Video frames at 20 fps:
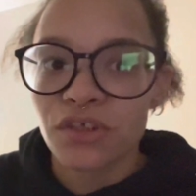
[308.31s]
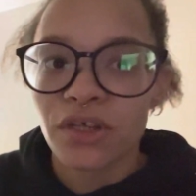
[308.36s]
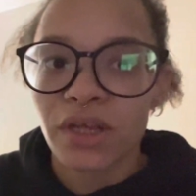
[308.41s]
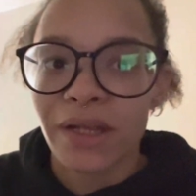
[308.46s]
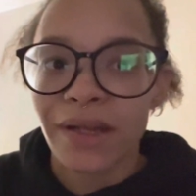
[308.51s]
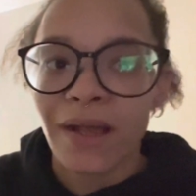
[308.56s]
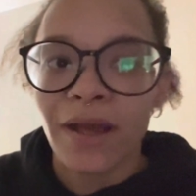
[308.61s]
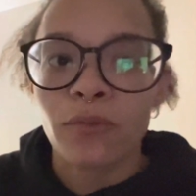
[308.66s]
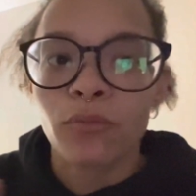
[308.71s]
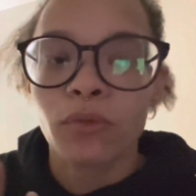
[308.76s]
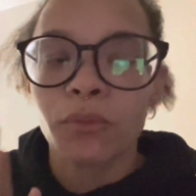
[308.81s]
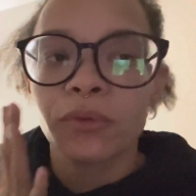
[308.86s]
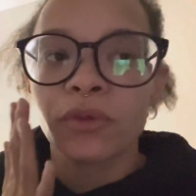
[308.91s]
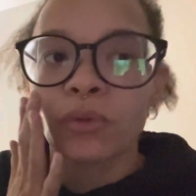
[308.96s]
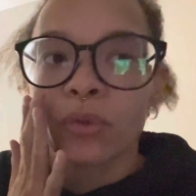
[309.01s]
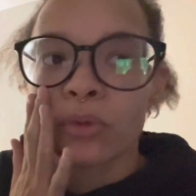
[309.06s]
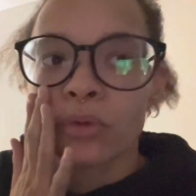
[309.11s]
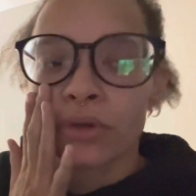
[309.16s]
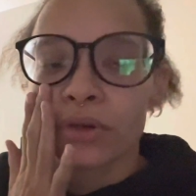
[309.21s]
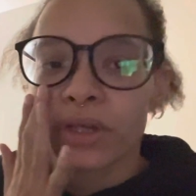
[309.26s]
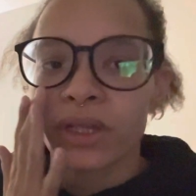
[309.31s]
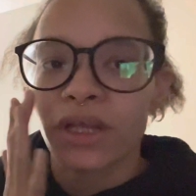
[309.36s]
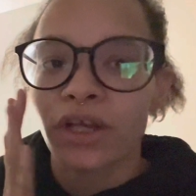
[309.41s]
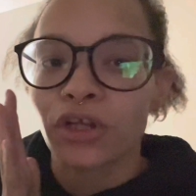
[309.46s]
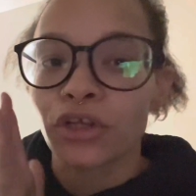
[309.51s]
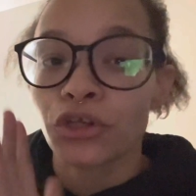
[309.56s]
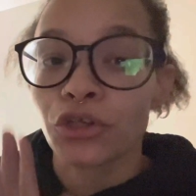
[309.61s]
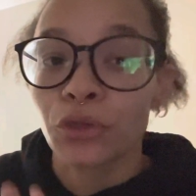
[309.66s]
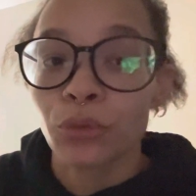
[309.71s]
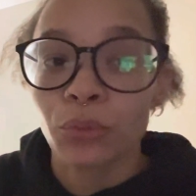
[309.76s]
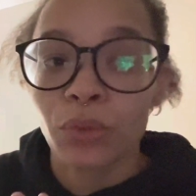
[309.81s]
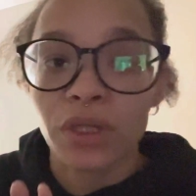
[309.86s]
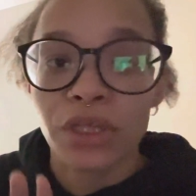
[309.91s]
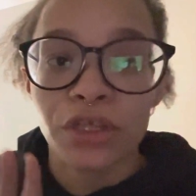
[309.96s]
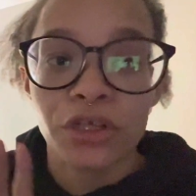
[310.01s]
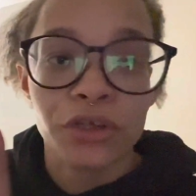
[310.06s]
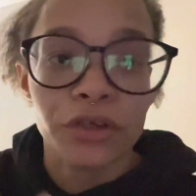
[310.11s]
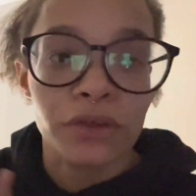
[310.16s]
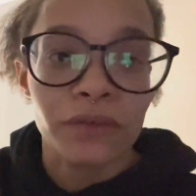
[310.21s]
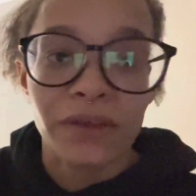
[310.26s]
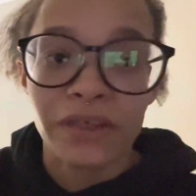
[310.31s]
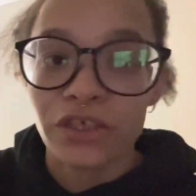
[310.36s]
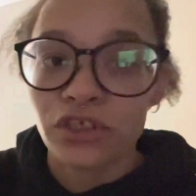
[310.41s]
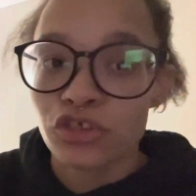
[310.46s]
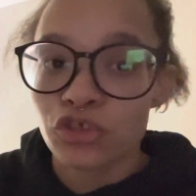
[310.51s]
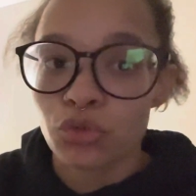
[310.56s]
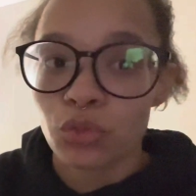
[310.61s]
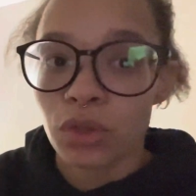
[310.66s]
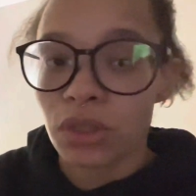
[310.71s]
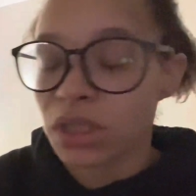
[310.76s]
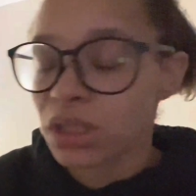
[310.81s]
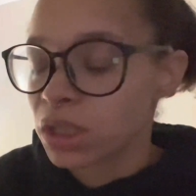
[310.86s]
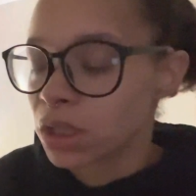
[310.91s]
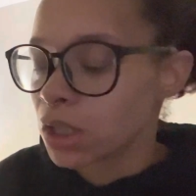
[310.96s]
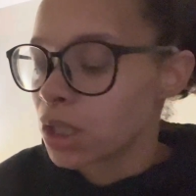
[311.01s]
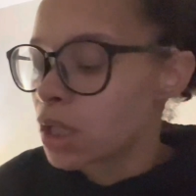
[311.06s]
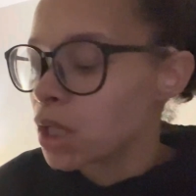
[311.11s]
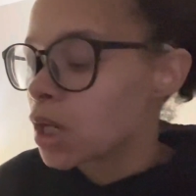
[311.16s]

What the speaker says: and I will be ordering a new one here like shortly.